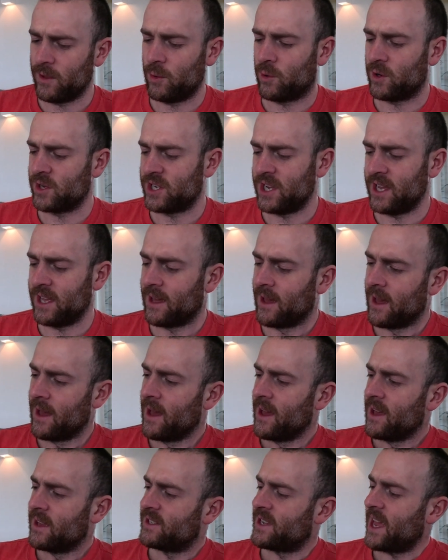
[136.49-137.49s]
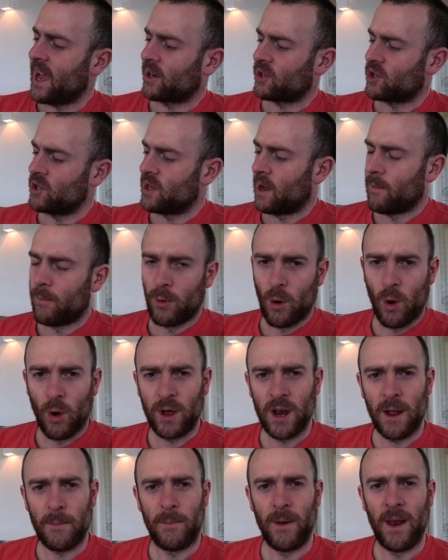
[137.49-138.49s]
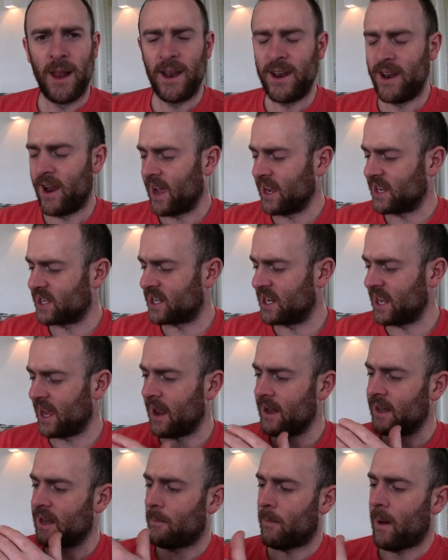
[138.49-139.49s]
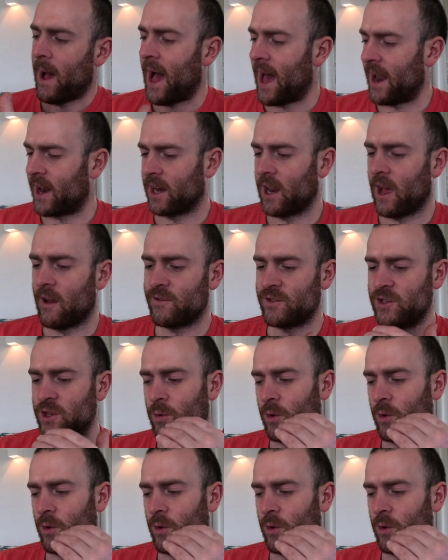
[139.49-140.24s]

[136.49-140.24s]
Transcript: you can see sections are broken up nicely into paragraphs.